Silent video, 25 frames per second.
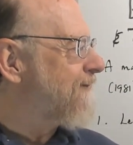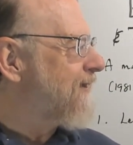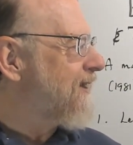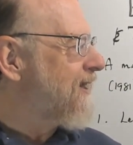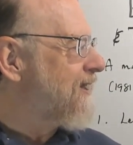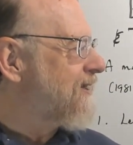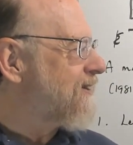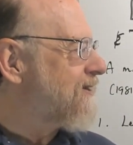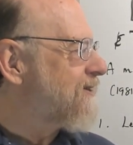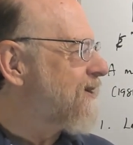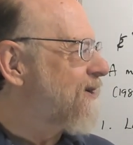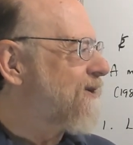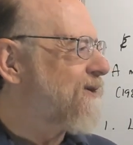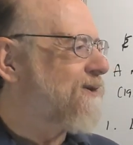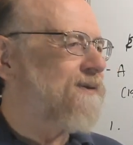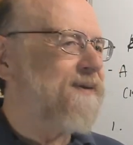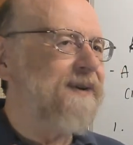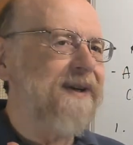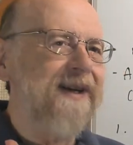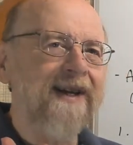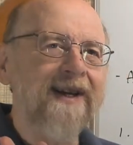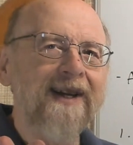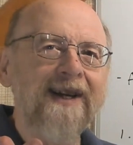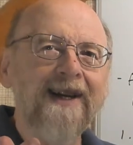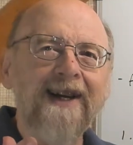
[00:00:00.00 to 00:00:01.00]
So
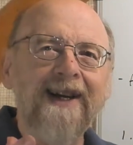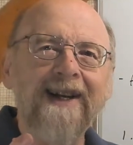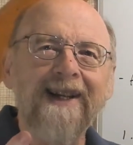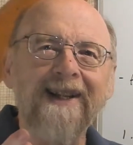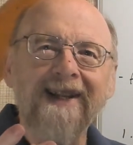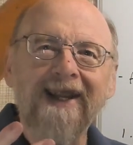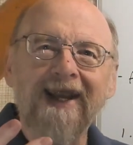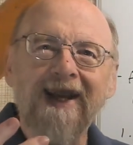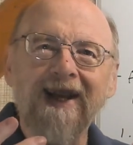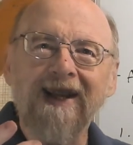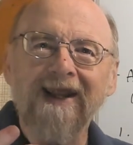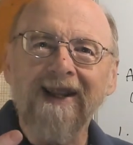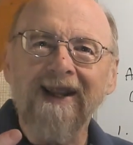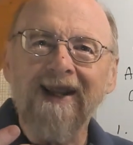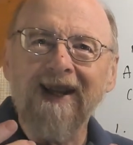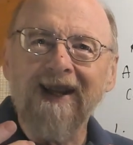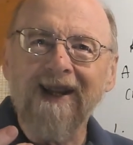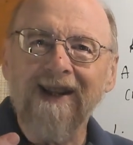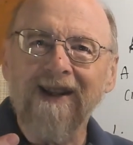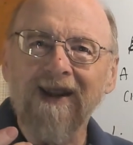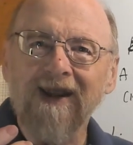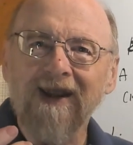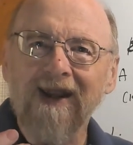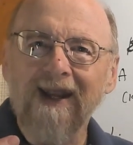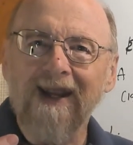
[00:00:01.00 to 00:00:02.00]

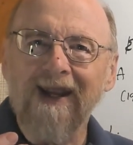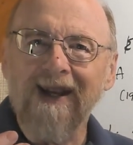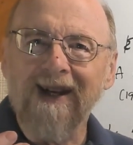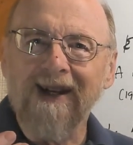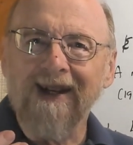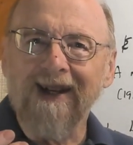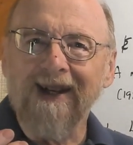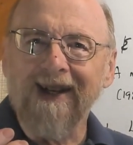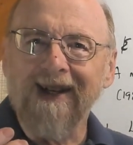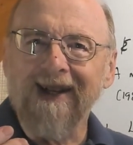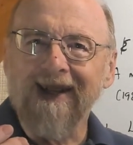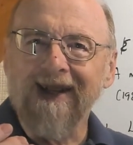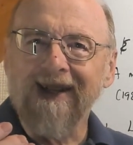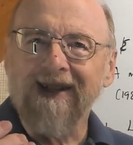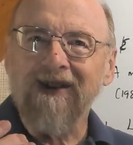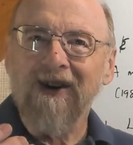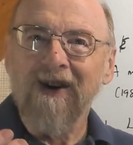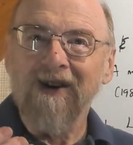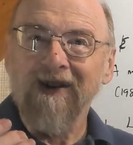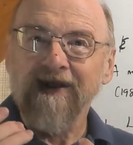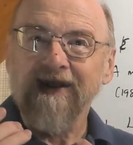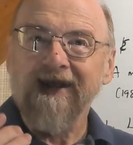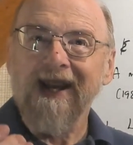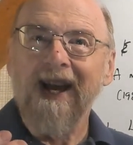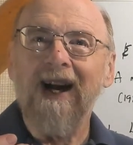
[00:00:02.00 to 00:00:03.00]
it
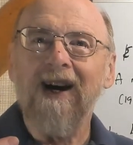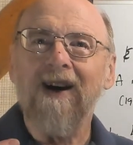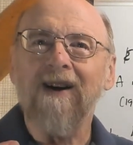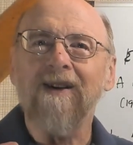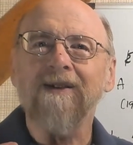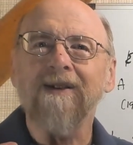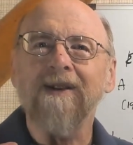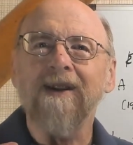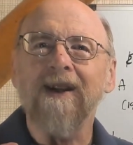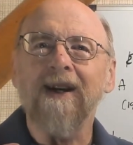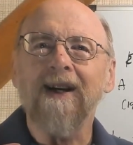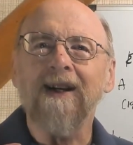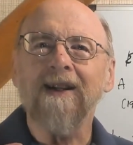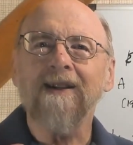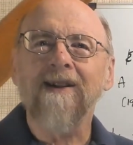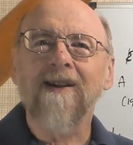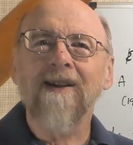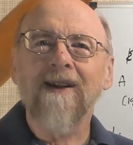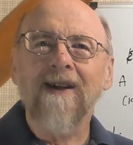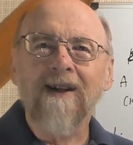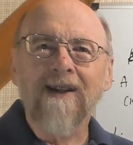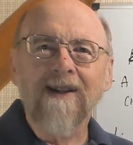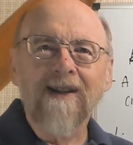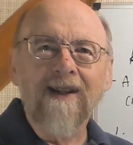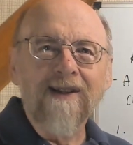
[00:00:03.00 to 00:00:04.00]
turns out that
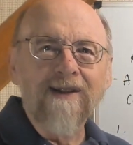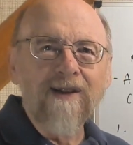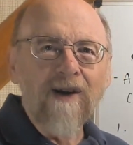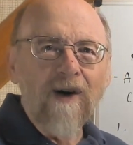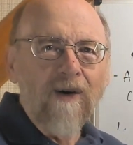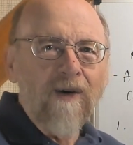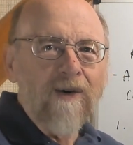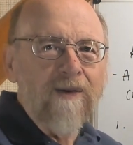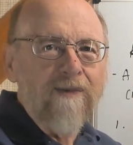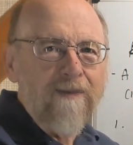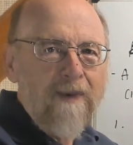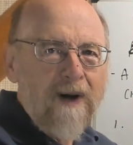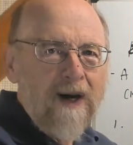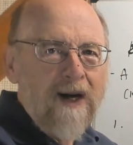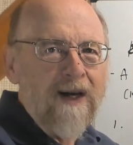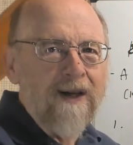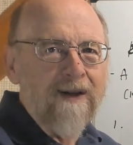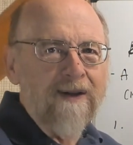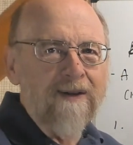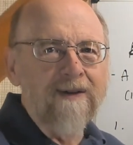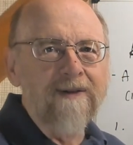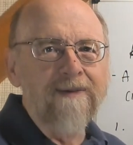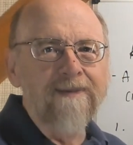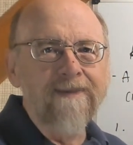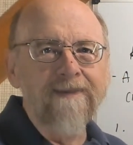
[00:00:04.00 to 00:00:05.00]
this old
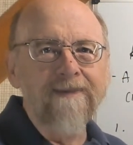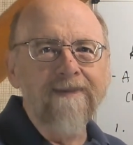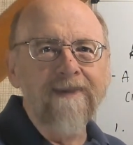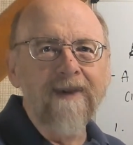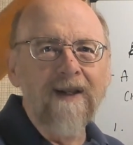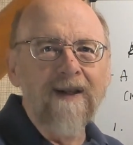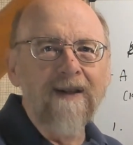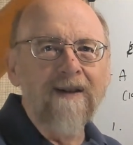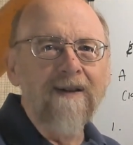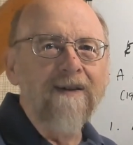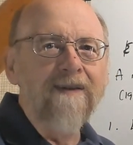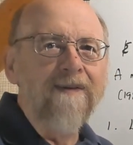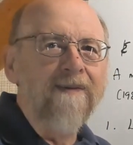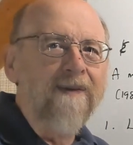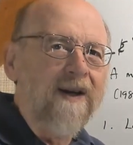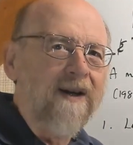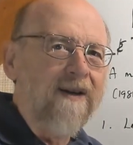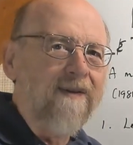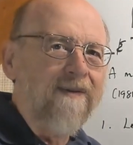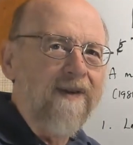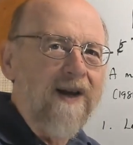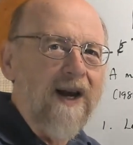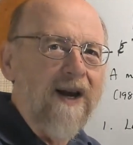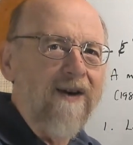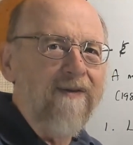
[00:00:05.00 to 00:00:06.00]
model
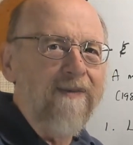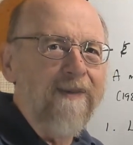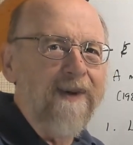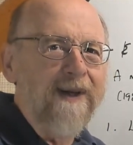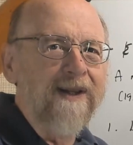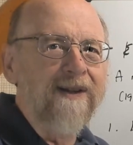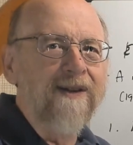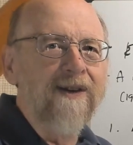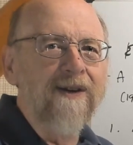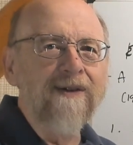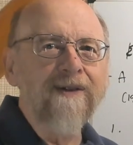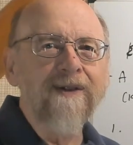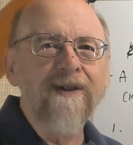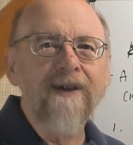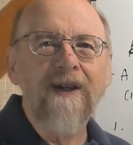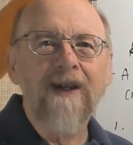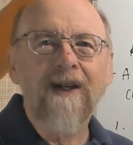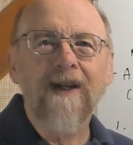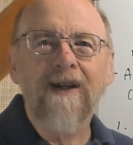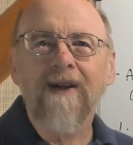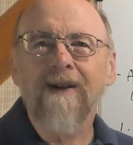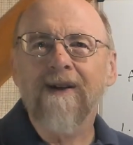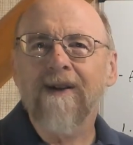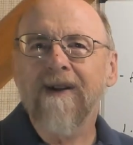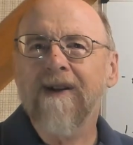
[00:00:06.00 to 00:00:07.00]
of government
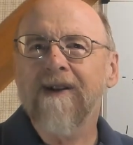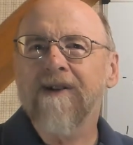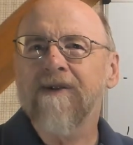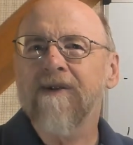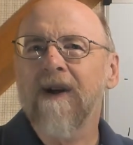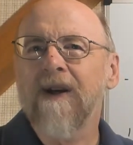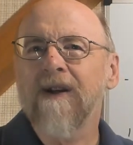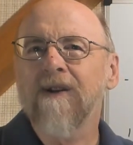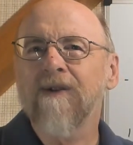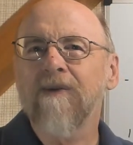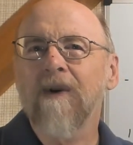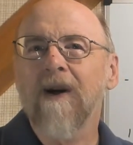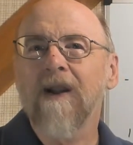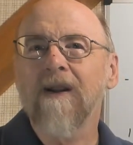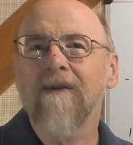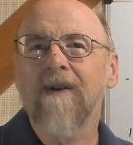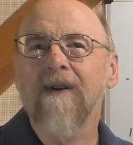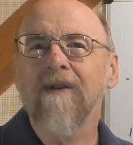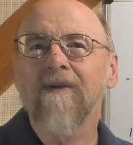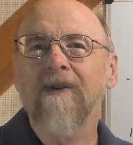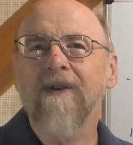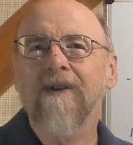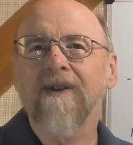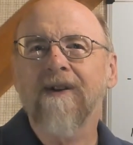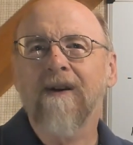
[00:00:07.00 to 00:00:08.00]
is
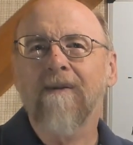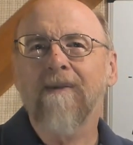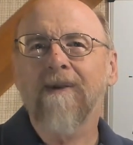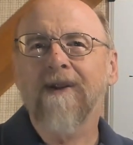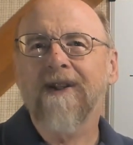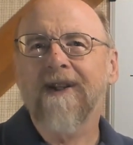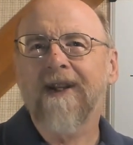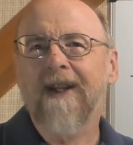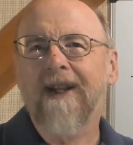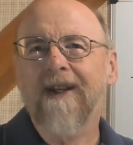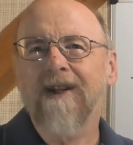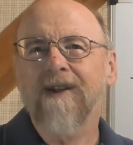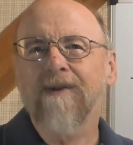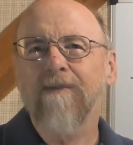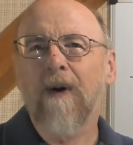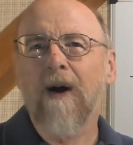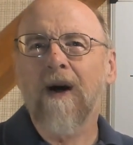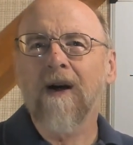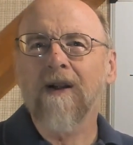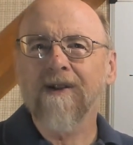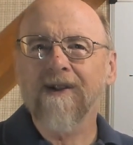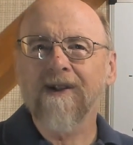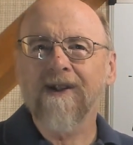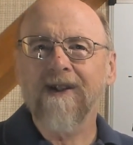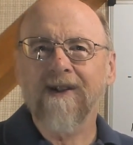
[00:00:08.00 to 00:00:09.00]
relevant for some of today's
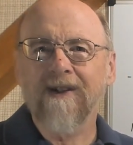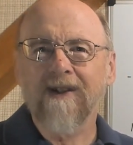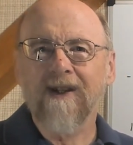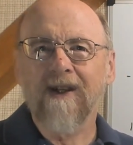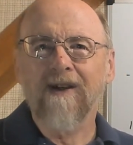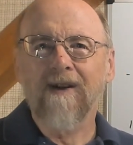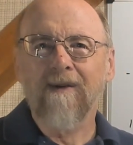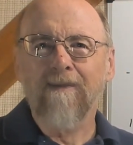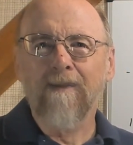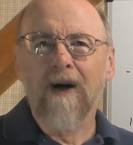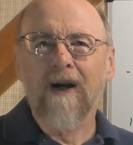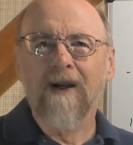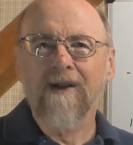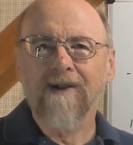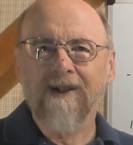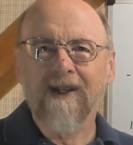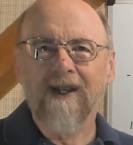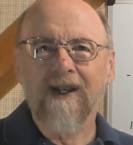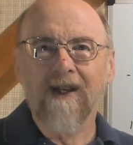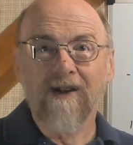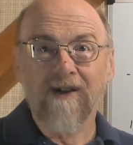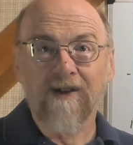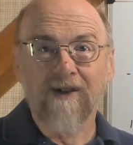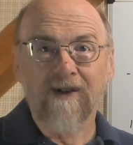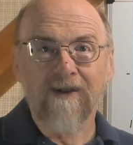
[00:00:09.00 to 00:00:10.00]
policy
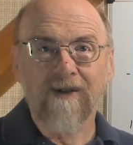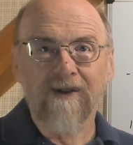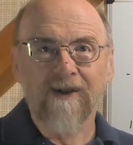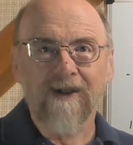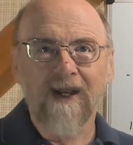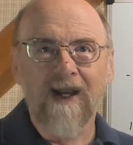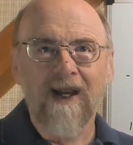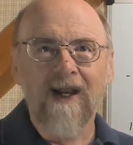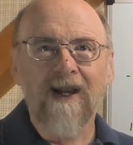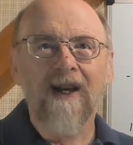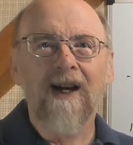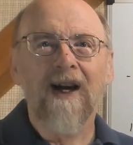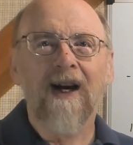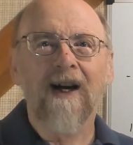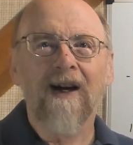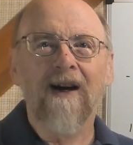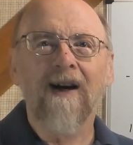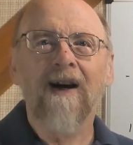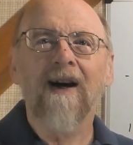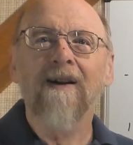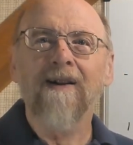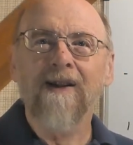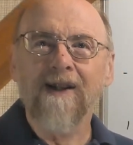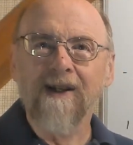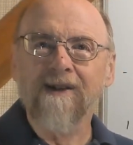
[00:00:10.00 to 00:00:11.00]
issues,
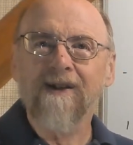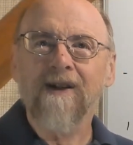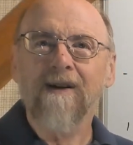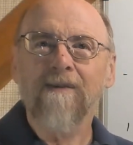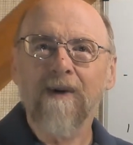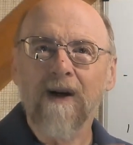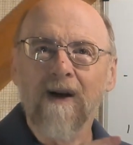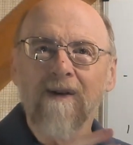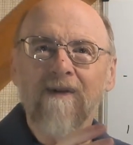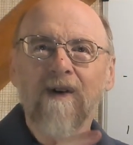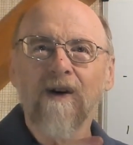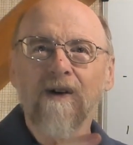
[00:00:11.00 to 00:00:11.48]
at least among folks